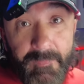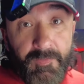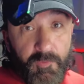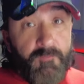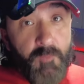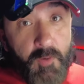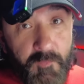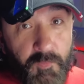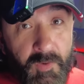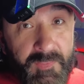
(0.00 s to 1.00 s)
Threw for
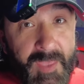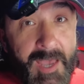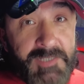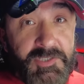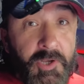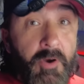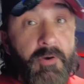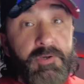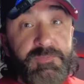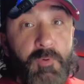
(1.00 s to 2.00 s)
over three thousand
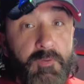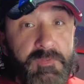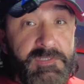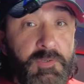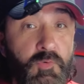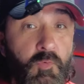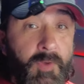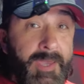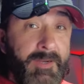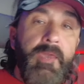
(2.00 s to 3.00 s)
yards, broke the school record.